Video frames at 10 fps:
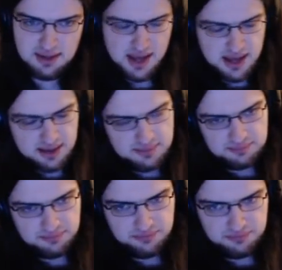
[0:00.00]

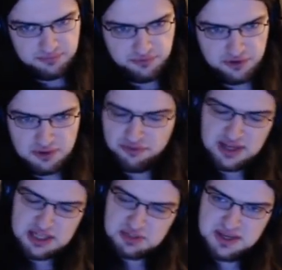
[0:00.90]
full
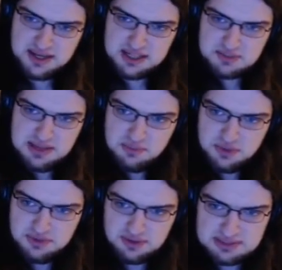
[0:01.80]
HP and Ice Beam
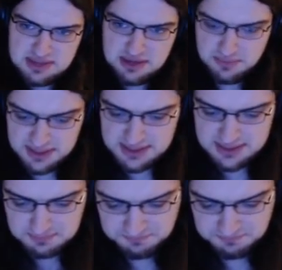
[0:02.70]
would have knocked him out, but